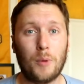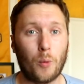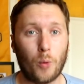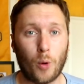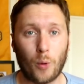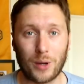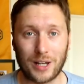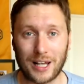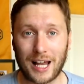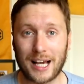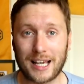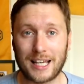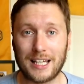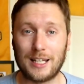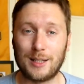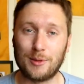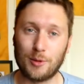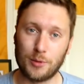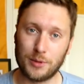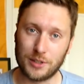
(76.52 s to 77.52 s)
but what we're
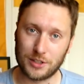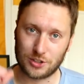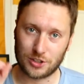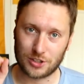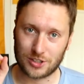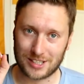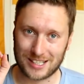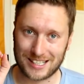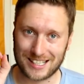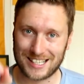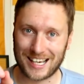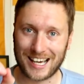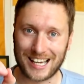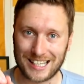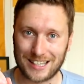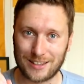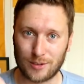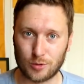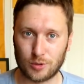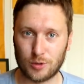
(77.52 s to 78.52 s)
lacking at the moment is just to
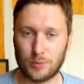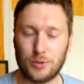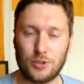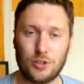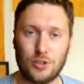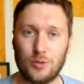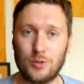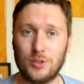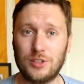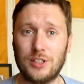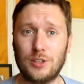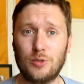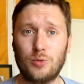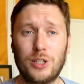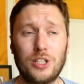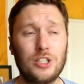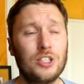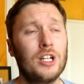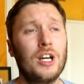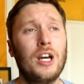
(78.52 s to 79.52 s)
take those opportunities,
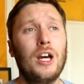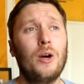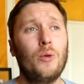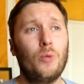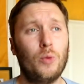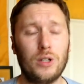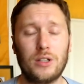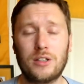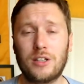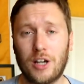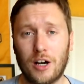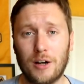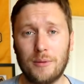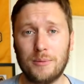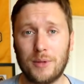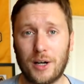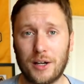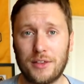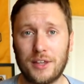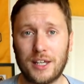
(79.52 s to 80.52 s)
which will
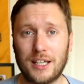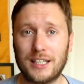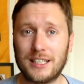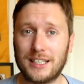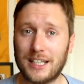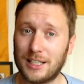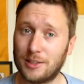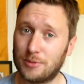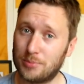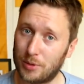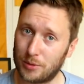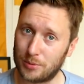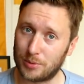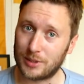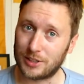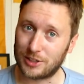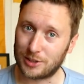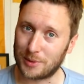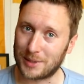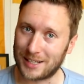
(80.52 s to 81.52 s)
come, I think, against
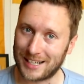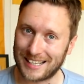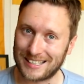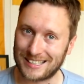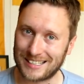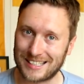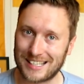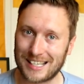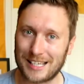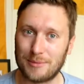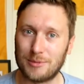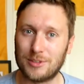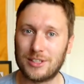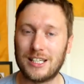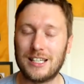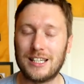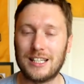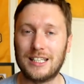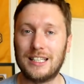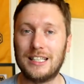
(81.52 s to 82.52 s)
probably some of the lesser
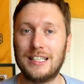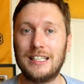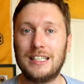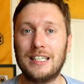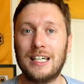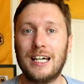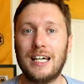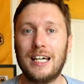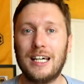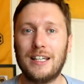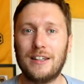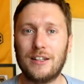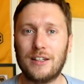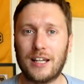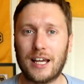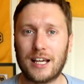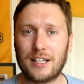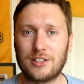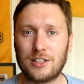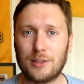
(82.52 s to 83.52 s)
teams in the league in
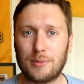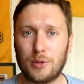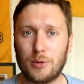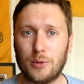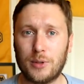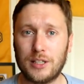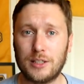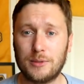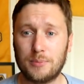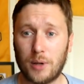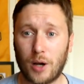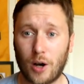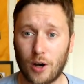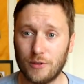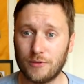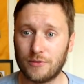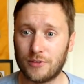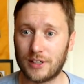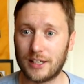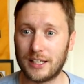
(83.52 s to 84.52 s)
the next couple of weeks. But
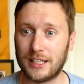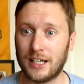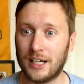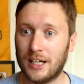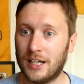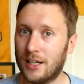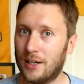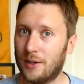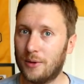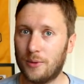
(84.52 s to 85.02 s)
hopefully,